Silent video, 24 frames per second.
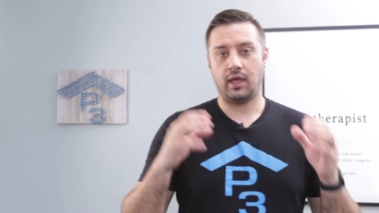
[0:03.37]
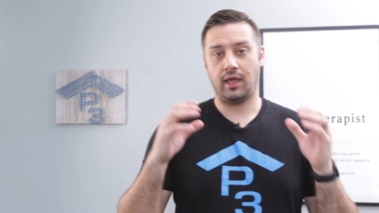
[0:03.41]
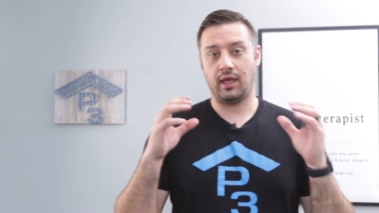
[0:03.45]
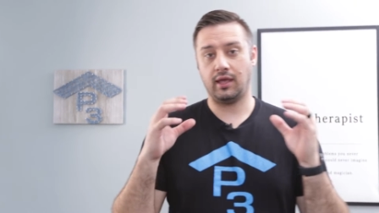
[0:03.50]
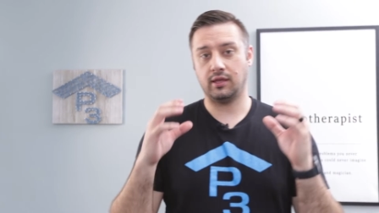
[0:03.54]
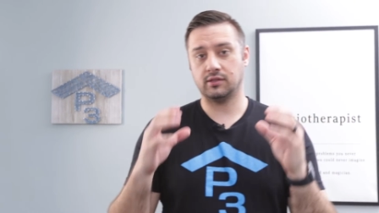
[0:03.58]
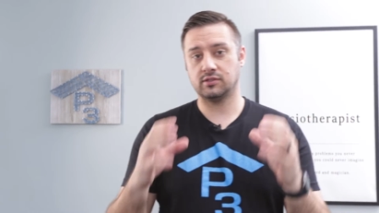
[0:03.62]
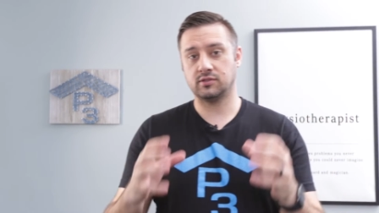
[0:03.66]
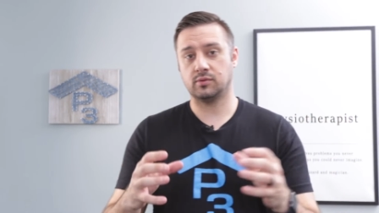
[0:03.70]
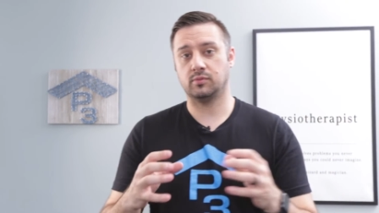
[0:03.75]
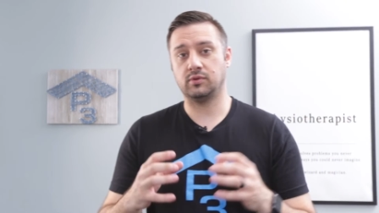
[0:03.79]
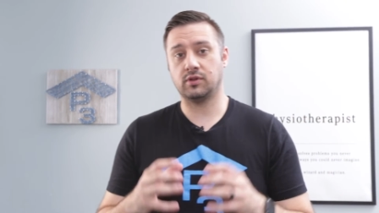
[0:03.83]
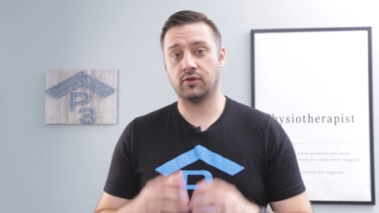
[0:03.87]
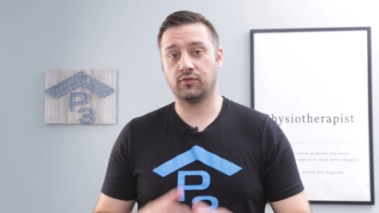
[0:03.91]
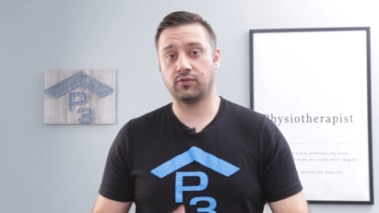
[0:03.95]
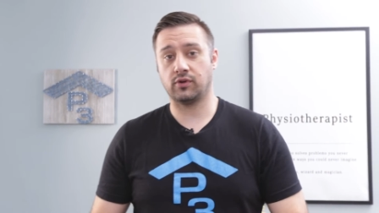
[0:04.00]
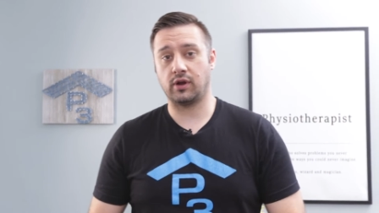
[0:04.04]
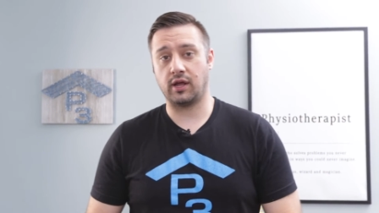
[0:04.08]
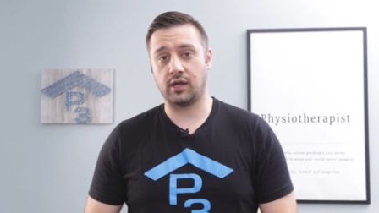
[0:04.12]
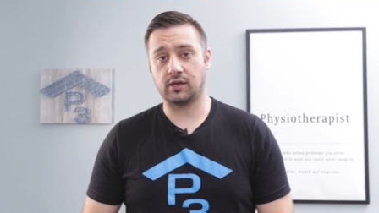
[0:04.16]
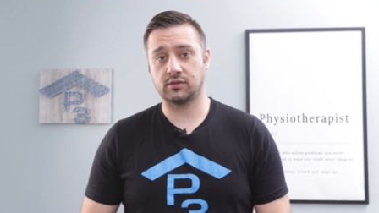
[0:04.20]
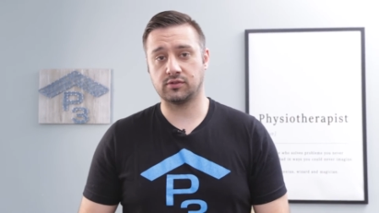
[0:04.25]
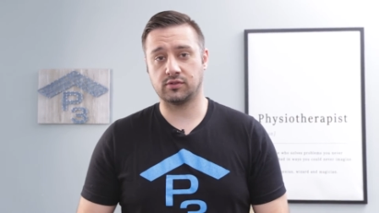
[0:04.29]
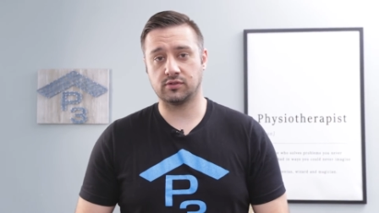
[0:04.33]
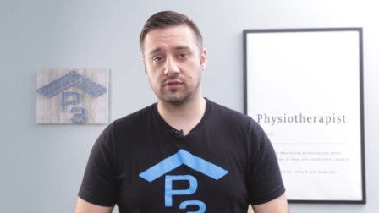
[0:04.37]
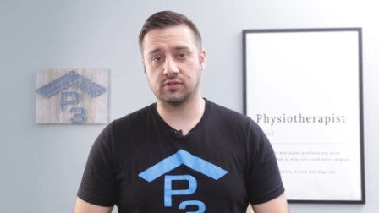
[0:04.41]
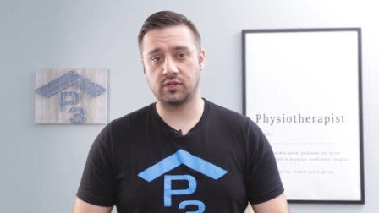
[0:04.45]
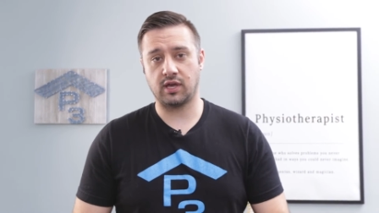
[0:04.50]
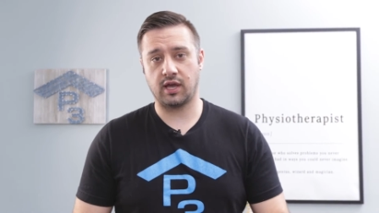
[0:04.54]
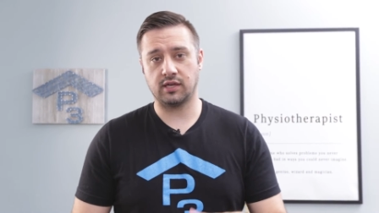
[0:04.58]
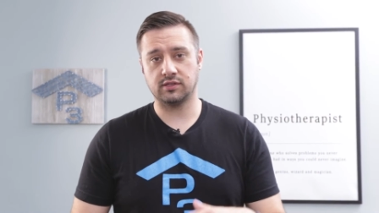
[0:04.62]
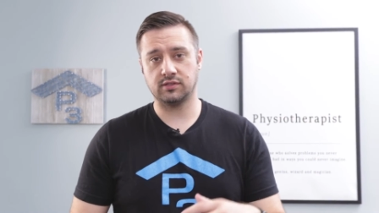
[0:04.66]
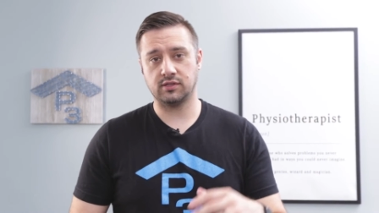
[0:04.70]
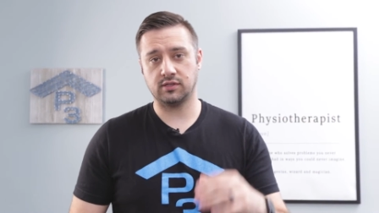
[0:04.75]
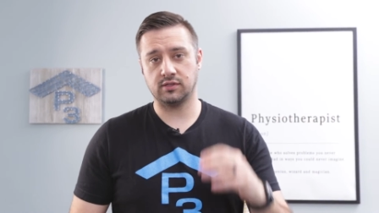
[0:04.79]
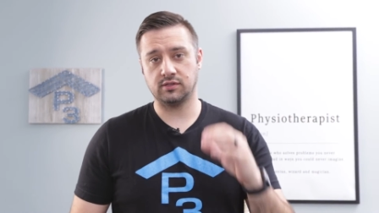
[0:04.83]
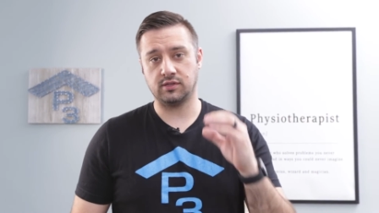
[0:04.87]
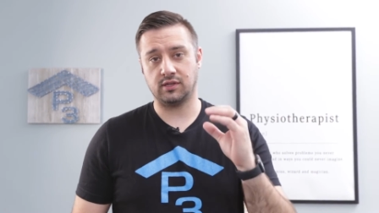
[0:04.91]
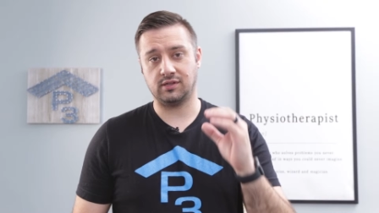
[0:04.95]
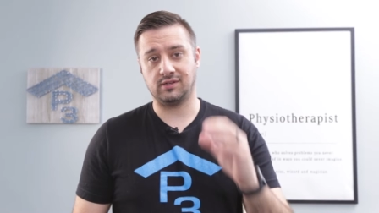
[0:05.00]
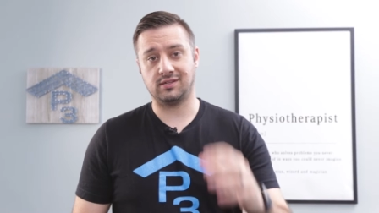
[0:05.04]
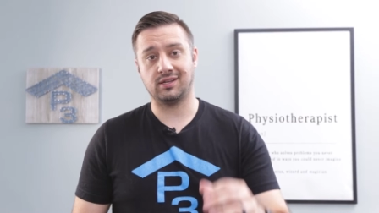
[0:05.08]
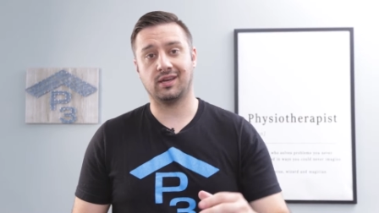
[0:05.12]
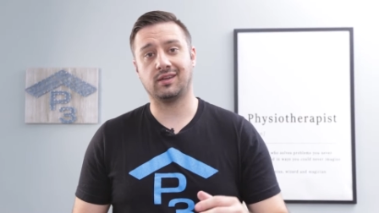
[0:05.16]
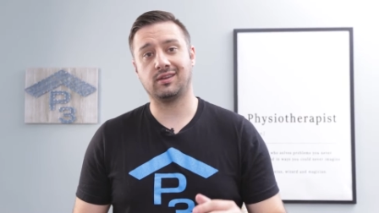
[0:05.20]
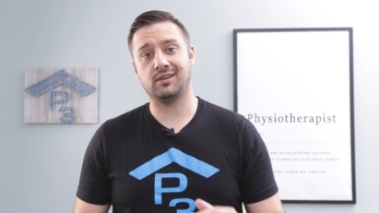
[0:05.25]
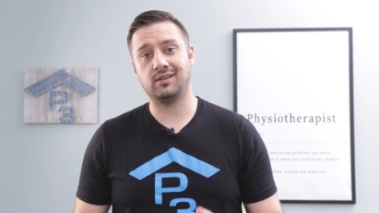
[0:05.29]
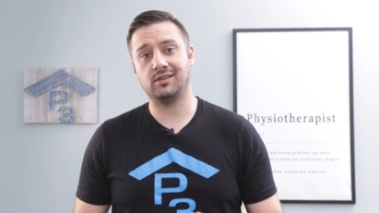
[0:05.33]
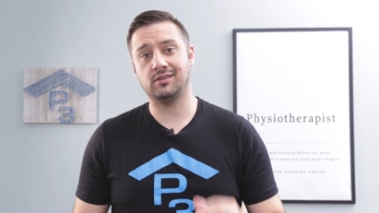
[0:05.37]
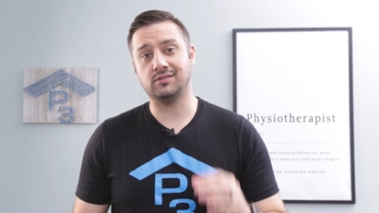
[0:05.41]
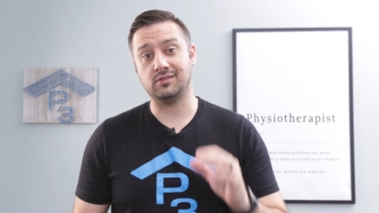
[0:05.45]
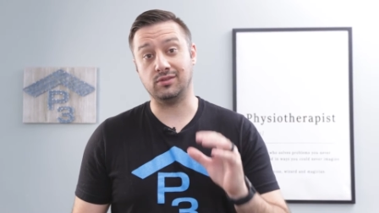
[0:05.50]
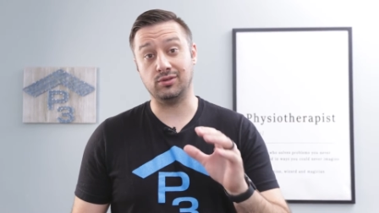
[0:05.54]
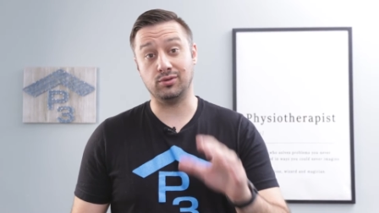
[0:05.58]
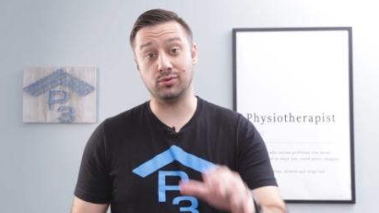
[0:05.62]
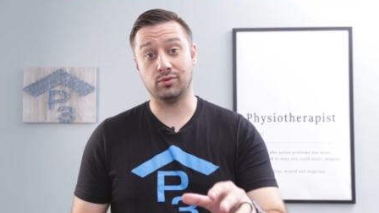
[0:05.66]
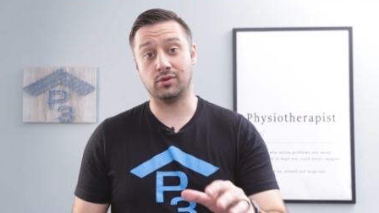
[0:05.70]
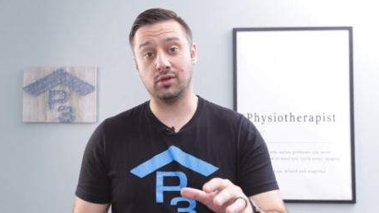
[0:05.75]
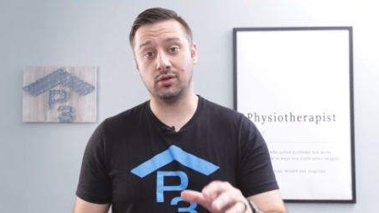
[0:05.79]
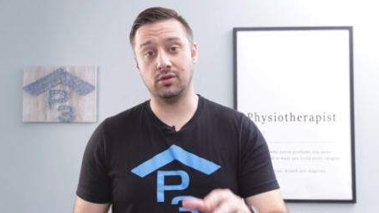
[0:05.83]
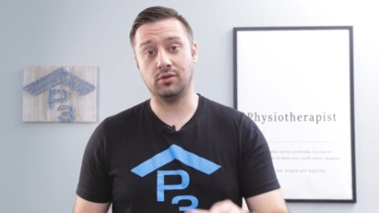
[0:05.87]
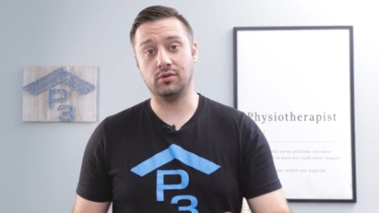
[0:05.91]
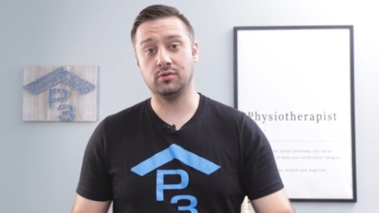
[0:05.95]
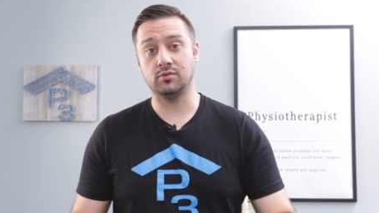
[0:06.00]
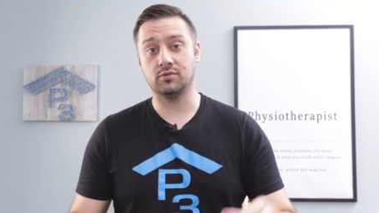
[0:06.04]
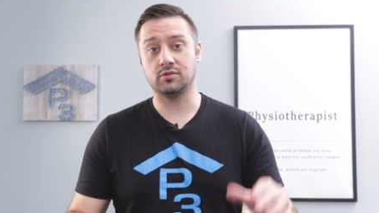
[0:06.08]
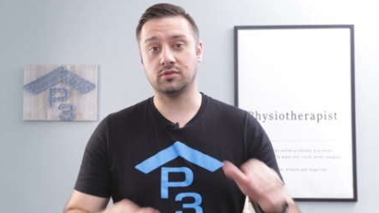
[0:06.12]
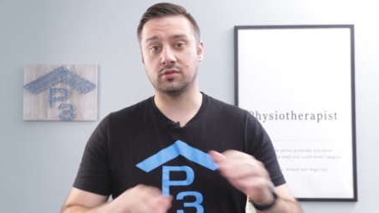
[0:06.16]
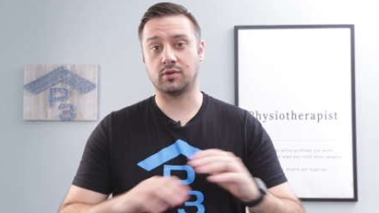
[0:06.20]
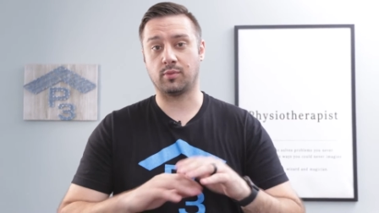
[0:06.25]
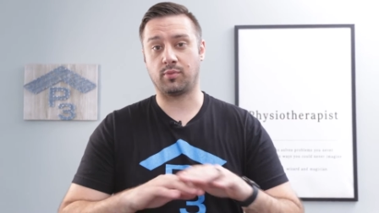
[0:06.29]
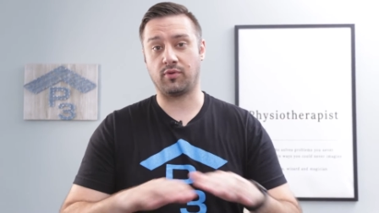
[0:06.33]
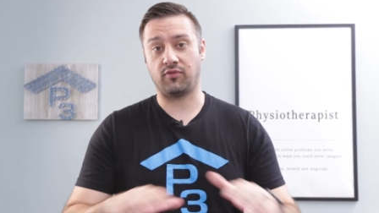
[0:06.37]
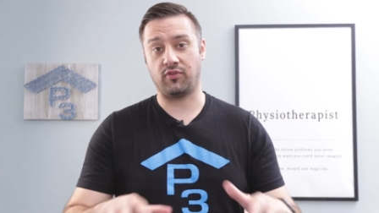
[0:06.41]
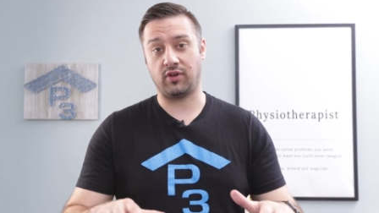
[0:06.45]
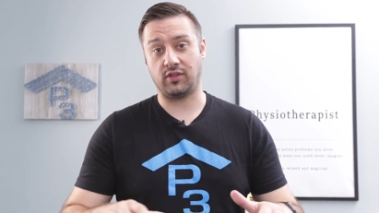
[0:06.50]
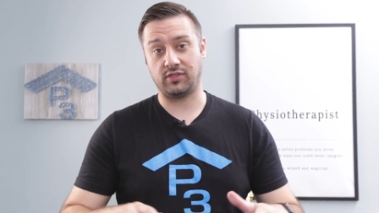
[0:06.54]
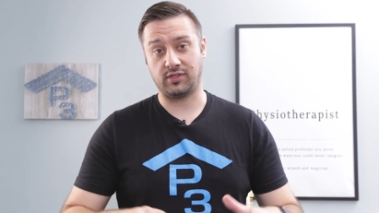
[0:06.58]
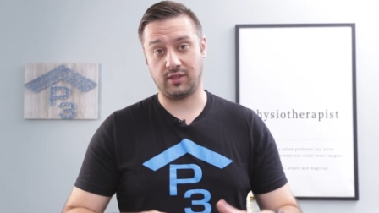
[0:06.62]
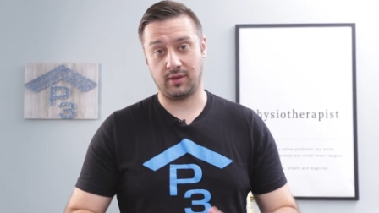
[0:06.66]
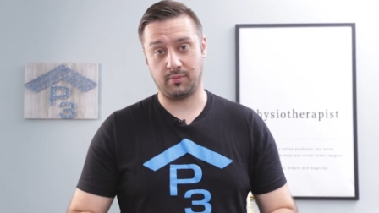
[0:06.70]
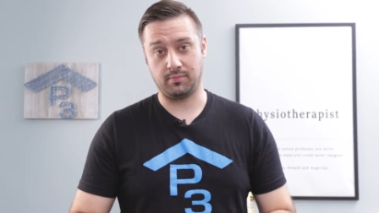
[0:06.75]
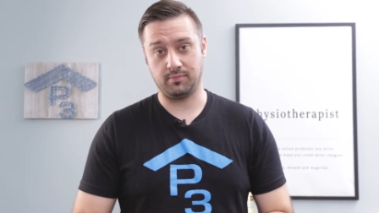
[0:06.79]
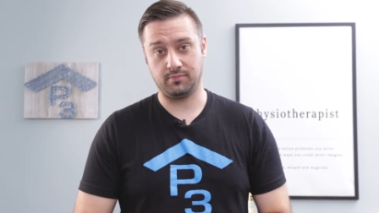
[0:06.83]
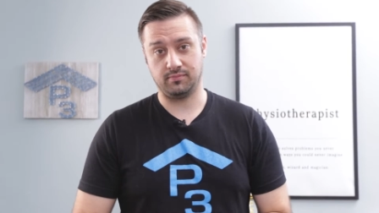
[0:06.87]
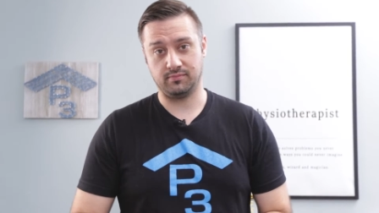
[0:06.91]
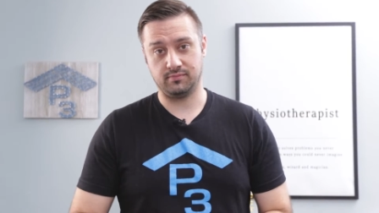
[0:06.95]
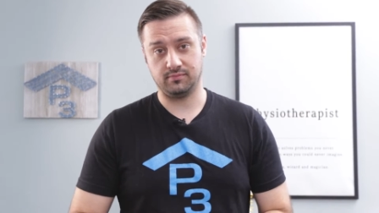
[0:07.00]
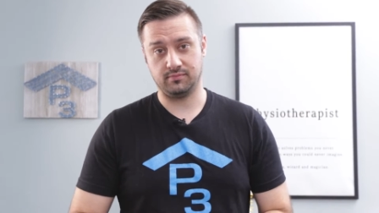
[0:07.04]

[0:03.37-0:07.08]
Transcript: and some different exercises and techniques you can use to prevent them.